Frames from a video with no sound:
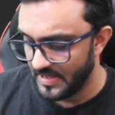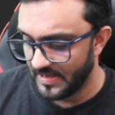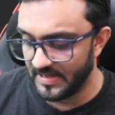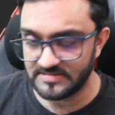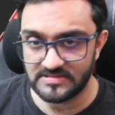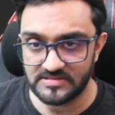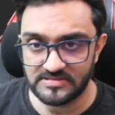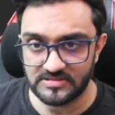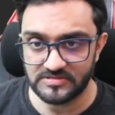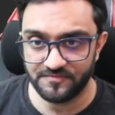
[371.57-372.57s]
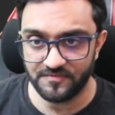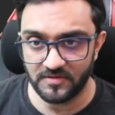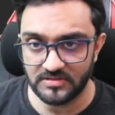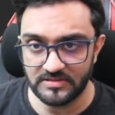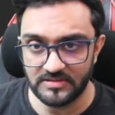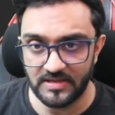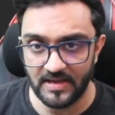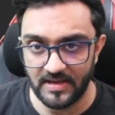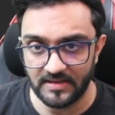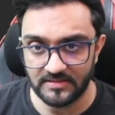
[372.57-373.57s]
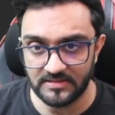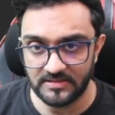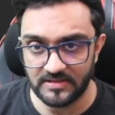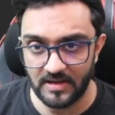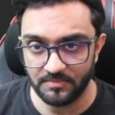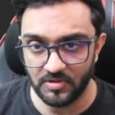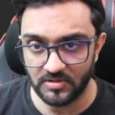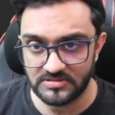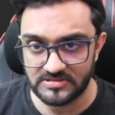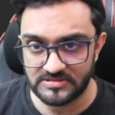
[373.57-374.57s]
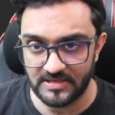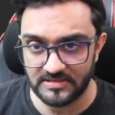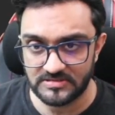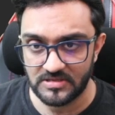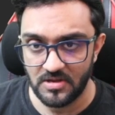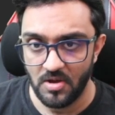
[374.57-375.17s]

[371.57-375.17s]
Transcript: as 640 and the cap dot set